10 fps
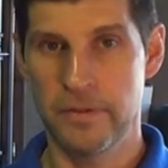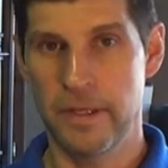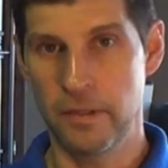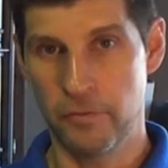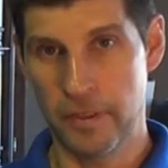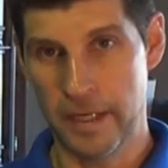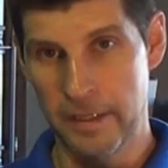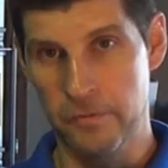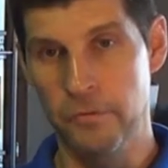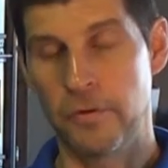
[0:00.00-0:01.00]
that you've
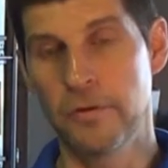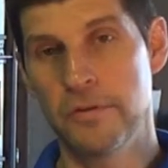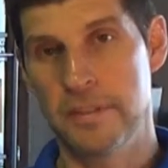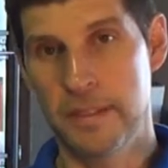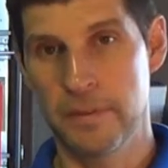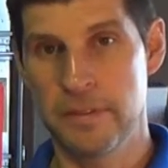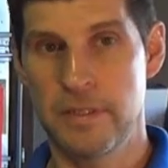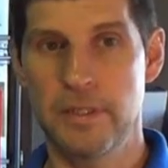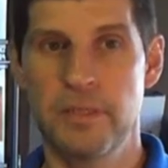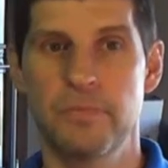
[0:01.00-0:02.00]
gone through a good
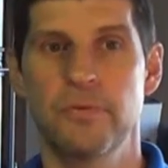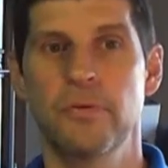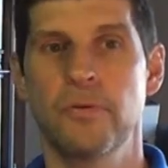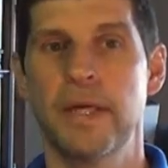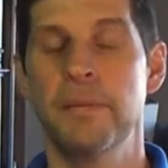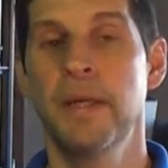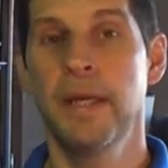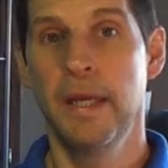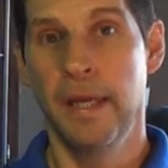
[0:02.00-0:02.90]
stabilization program